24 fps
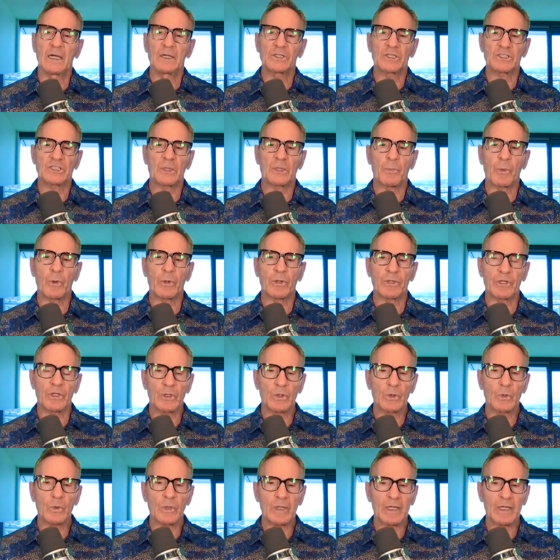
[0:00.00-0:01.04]
to support
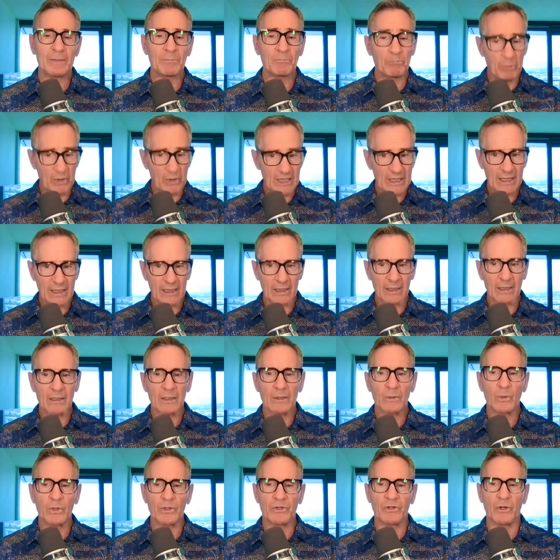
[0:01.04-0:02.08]
you in being
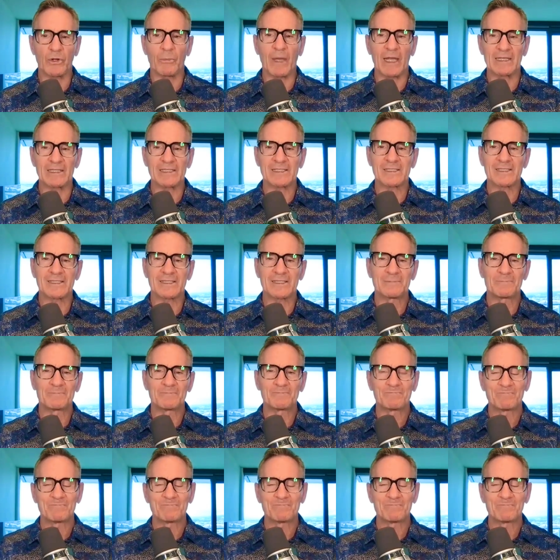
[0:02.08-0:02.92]
with your mess.